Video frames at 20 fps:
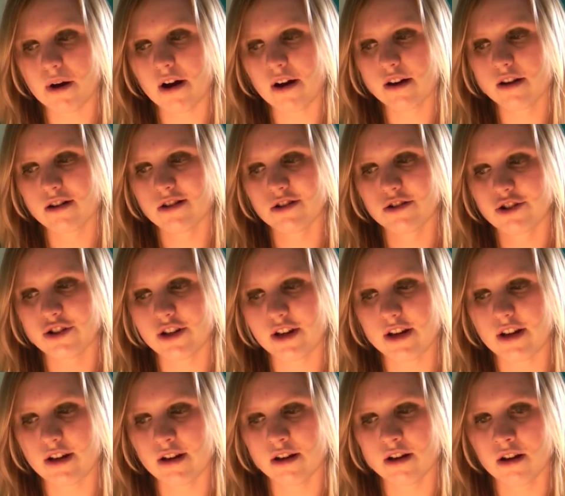But
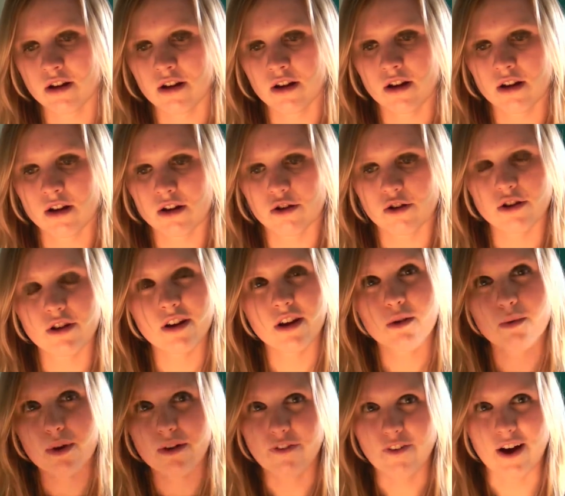she couldn't get
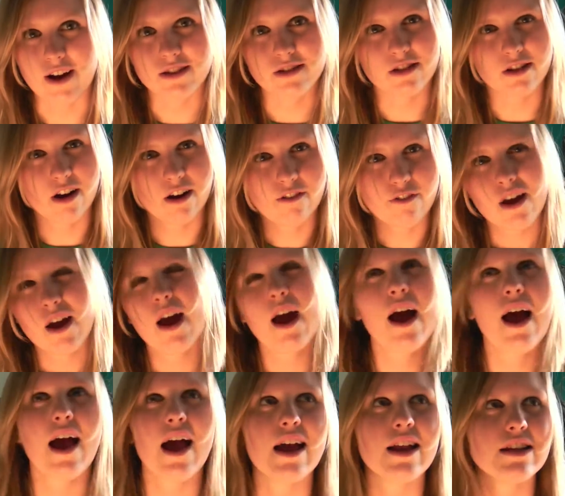away fast enough,
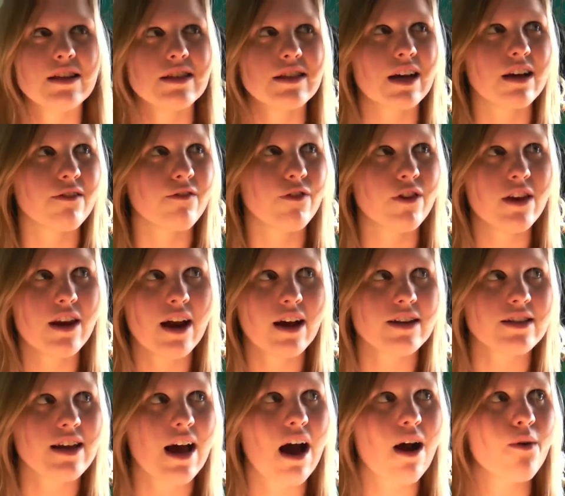and for the
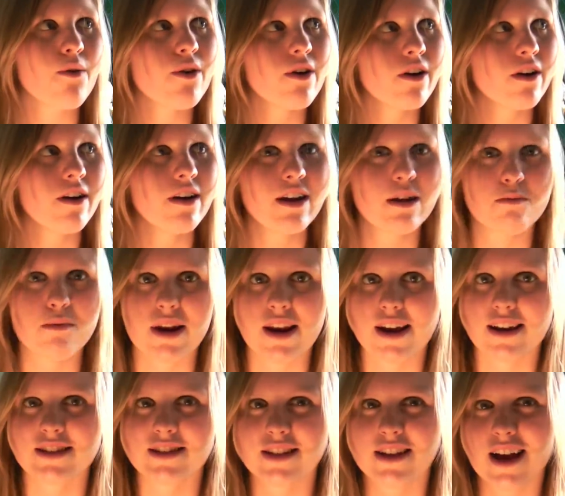next hour in my
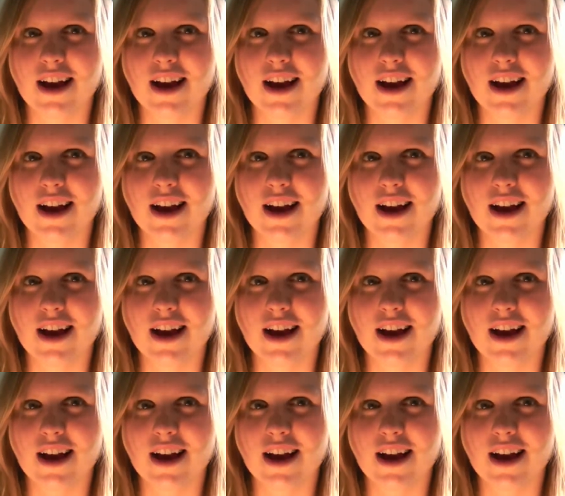next